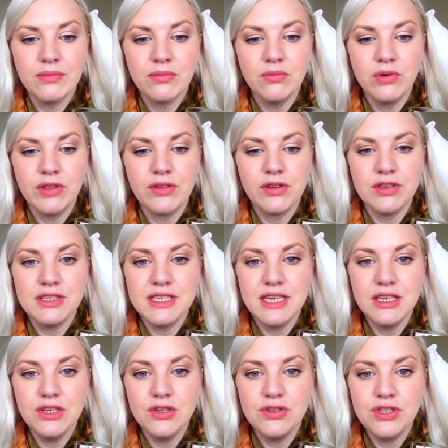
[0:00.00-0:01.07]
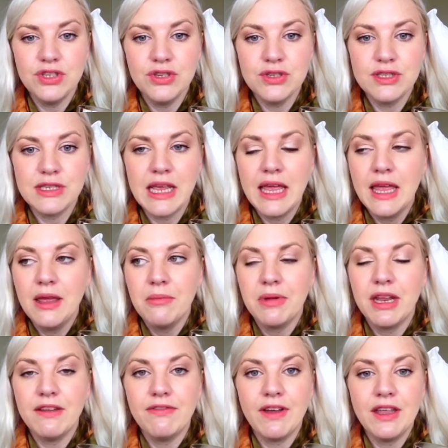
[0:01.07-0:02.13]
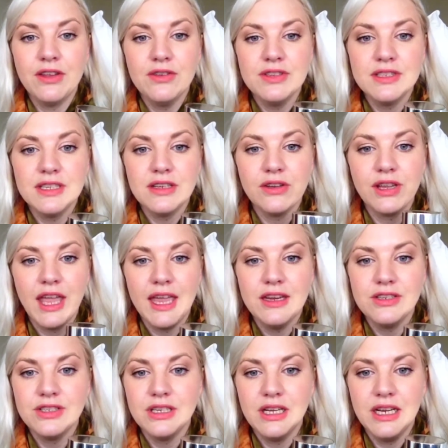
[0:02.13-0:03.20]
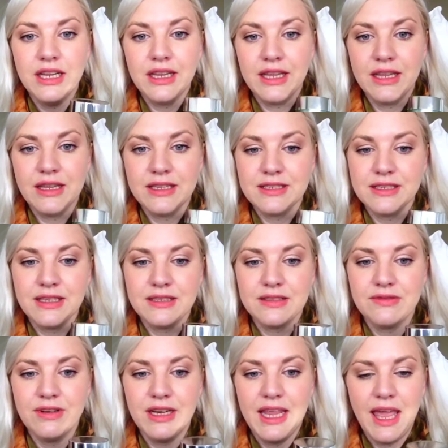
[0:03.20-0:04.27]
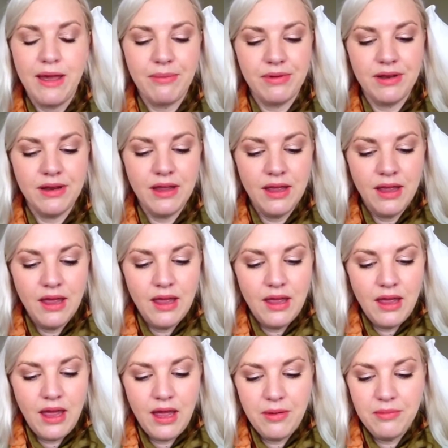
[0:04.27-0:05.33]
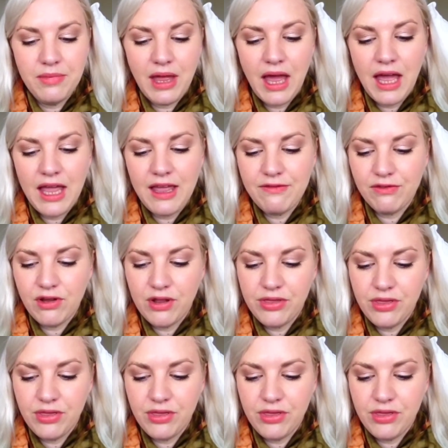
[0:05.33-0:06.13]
with continued use, but if I use it occasionally, then this doesn't really happen. I have got